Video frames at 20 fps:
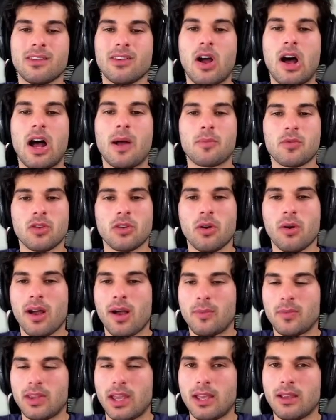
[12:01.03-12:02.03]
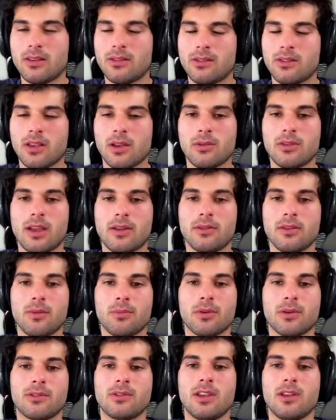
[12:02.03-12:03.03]
optional update, so definitely
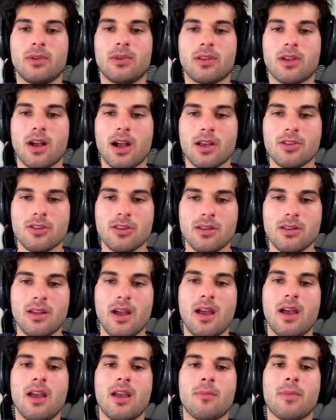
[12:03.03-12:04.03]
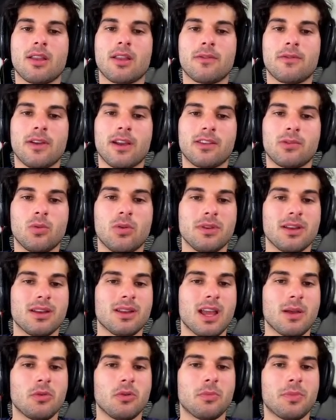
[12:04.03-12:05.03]
proceed with caution, but the fix will be
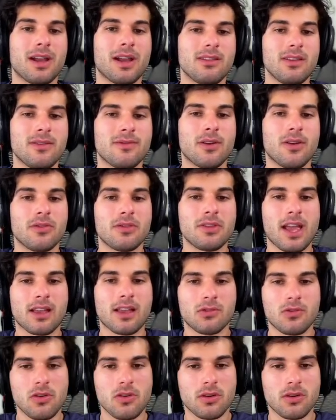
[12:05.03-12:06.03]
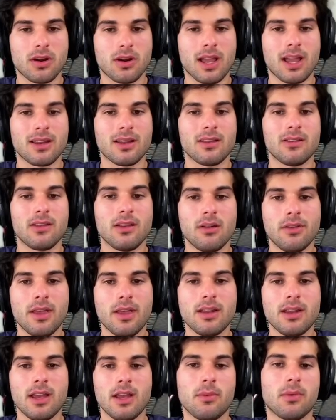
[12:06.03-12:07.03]
enabled by default next year, and until
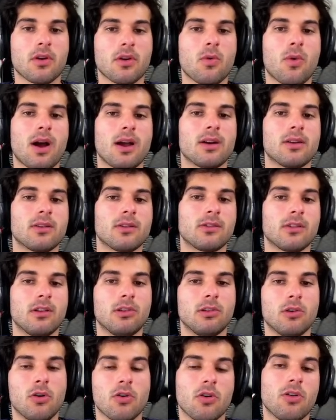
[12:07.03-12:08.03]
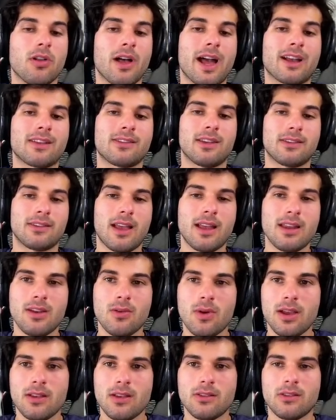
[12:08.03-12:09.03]
then, it requires local access
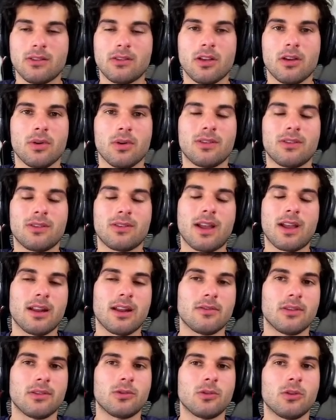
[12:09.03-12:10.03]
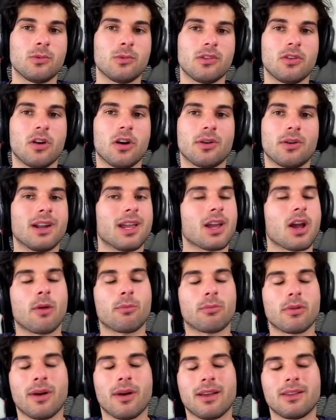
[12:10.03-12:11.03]
anyways, so it kind of assumes an already
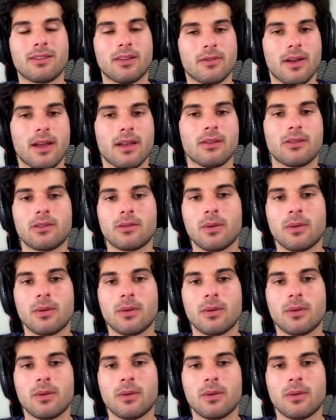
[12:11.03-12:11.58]
compromised device.